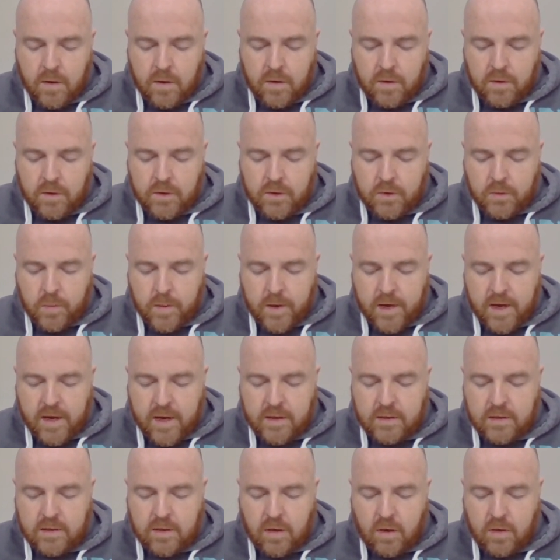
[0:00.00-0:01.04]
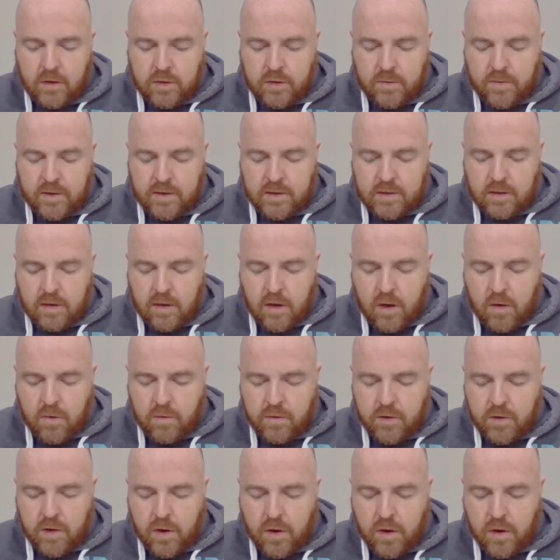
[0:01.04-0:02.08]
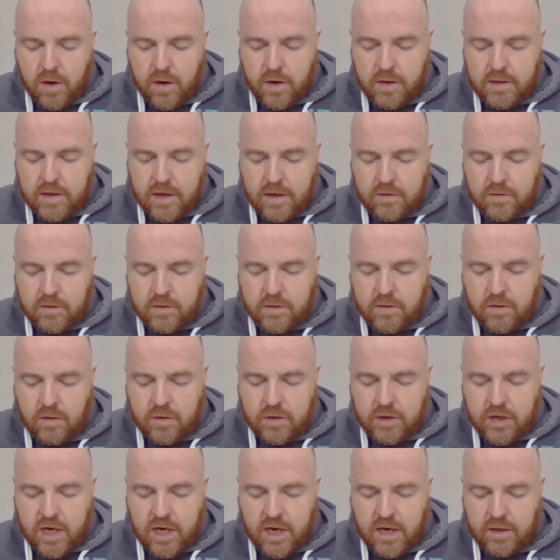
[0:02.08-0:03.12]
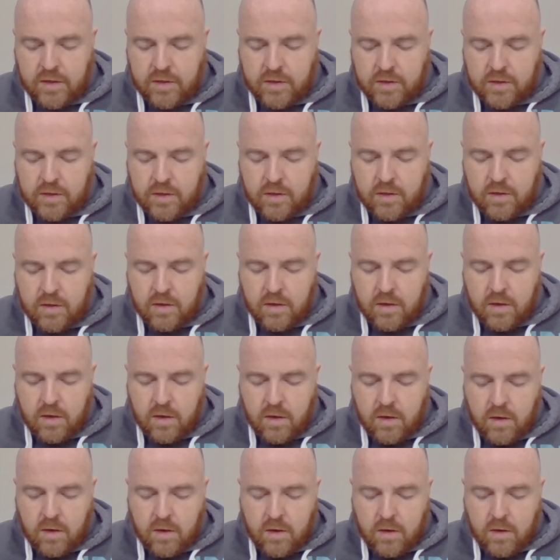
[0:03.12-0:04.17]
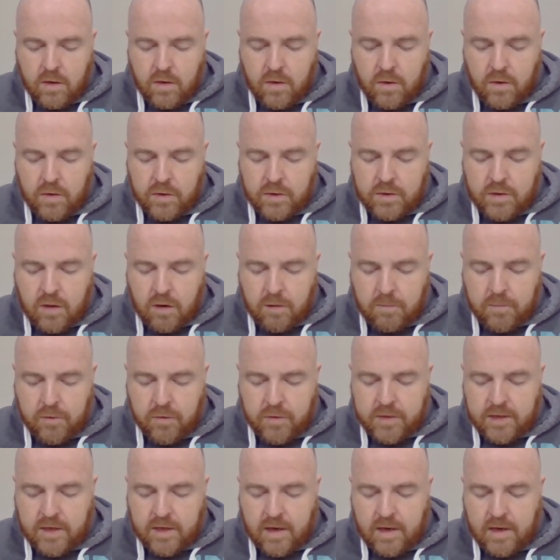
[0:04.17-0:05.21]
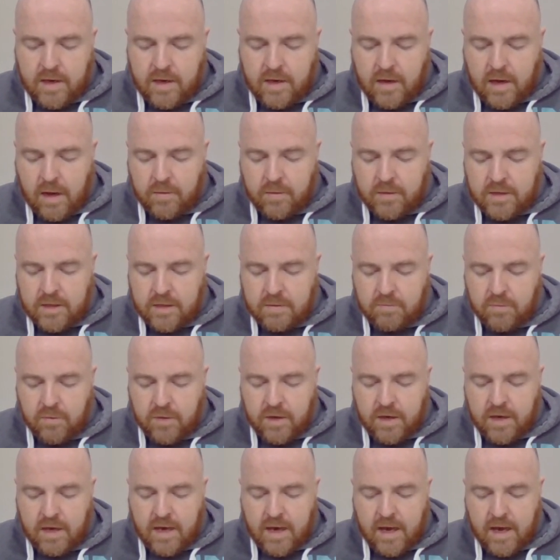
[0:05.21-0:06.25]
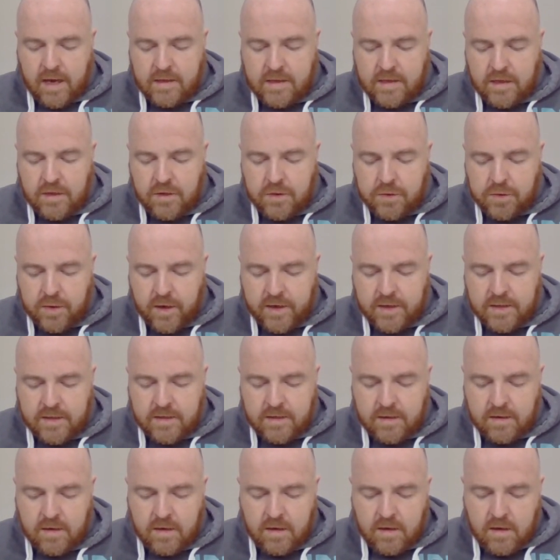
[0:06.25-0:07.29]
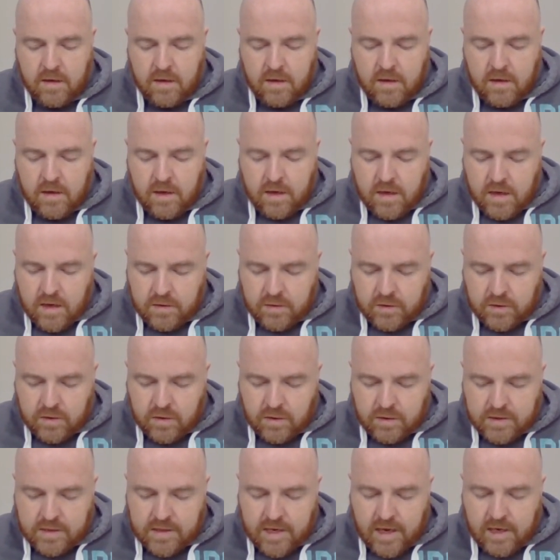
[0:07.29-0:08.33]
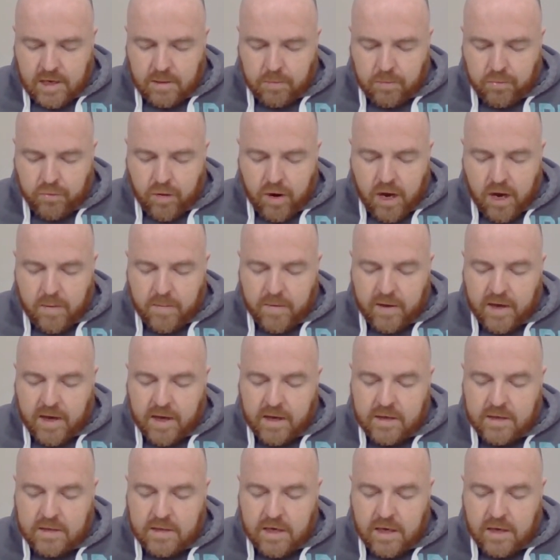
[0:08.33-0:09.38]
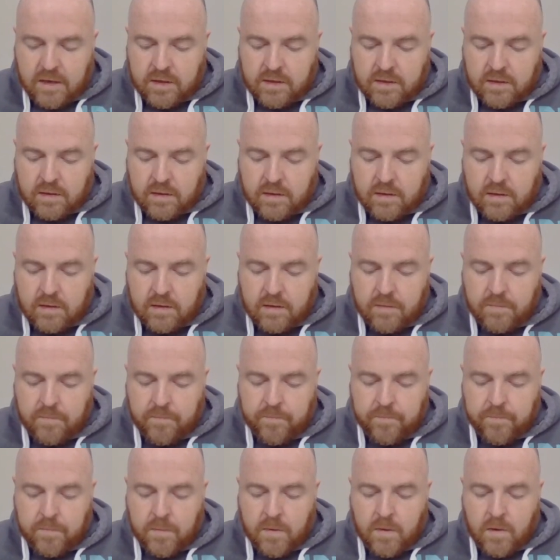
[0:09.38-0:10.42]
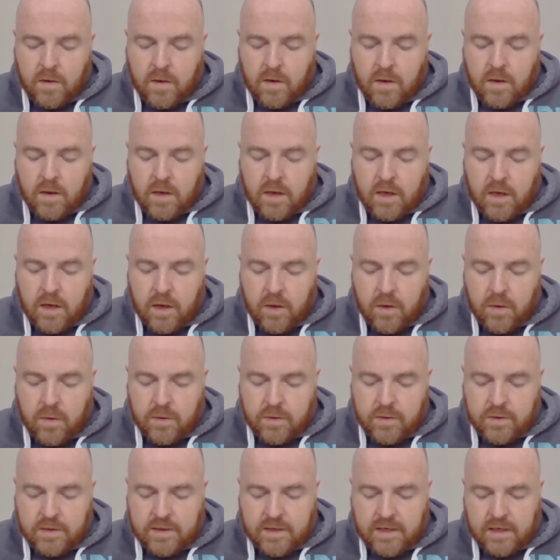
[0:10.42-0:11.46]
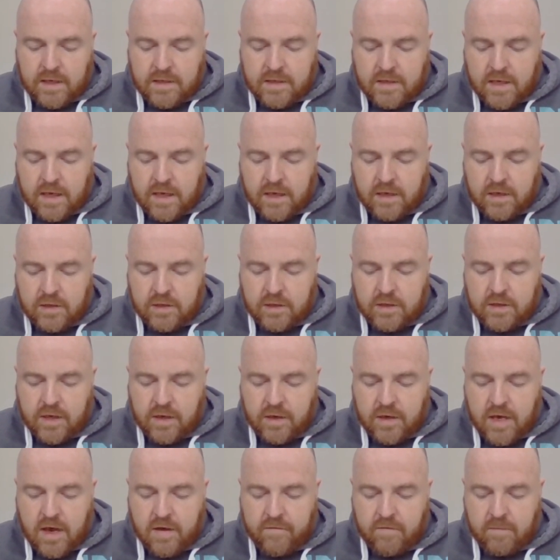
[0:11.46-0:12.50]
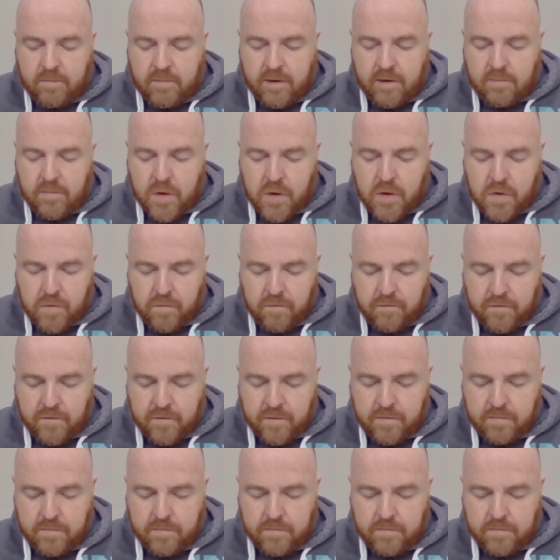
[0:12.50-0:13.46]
who swears to his own hurt and does not change, who does not put out his money at interest and does not take a bribe against the innocent. He who does these things shall never be moved.